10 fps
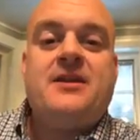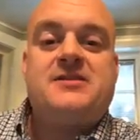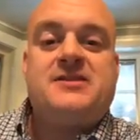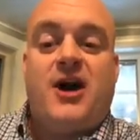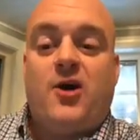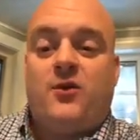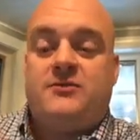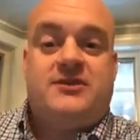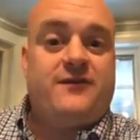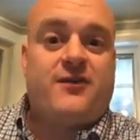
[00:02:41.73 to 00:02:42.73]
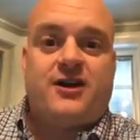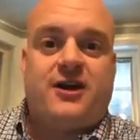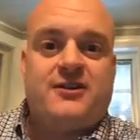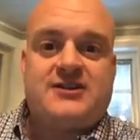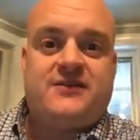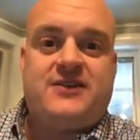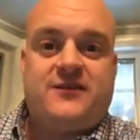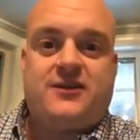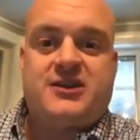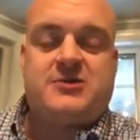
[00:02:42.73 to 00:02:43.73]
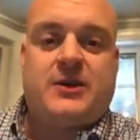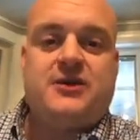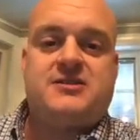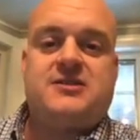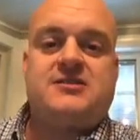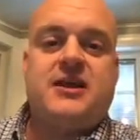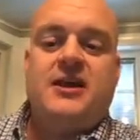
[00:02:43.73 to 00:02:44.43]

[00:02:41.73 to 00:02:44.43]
So different colors have different experiences.